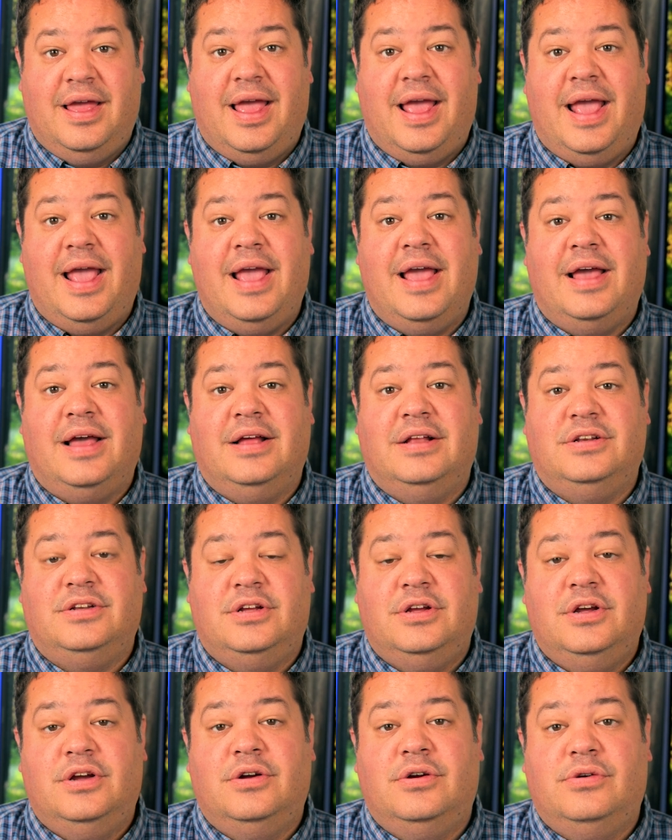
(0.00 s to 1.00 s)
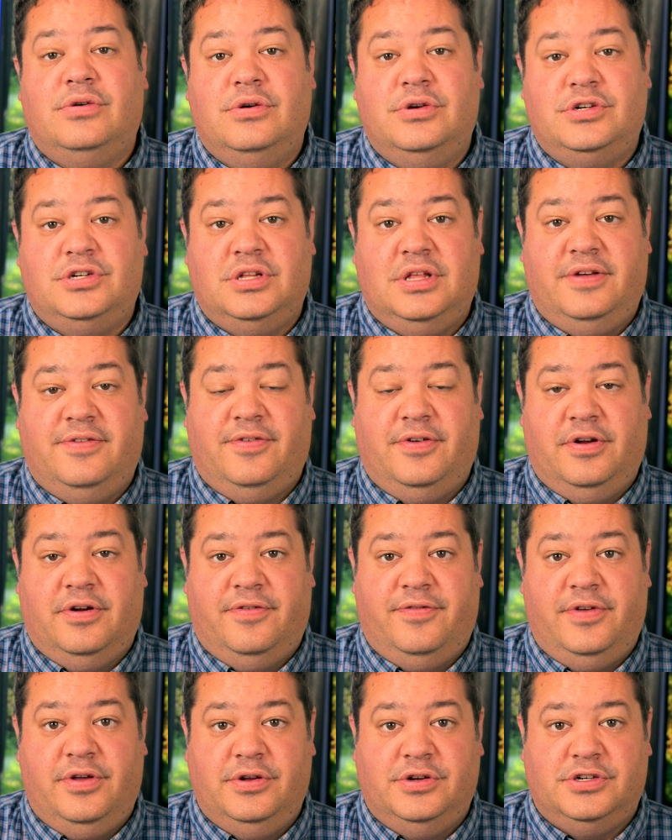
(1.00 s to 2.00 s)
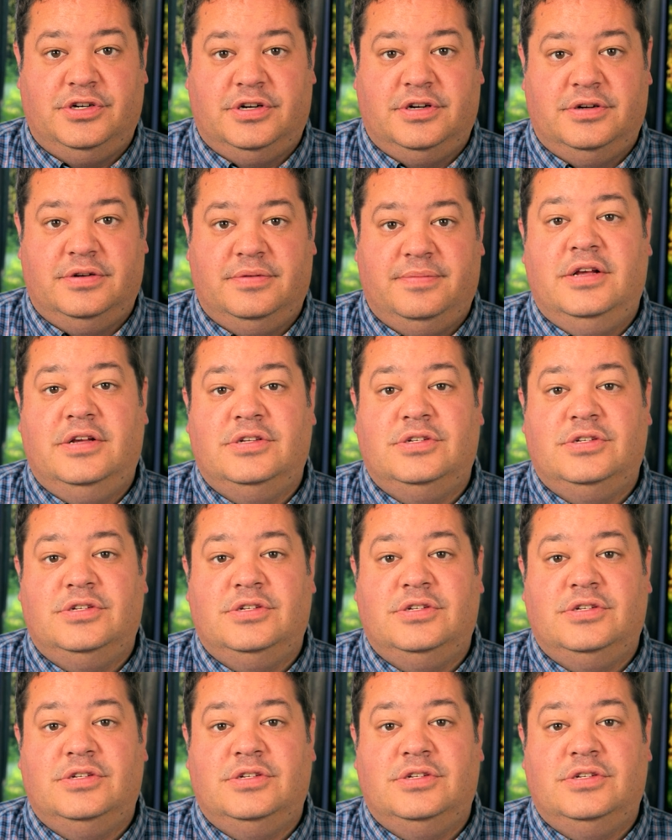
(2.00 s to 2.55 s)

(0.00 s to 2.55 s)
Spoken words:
and, crucially, for your future.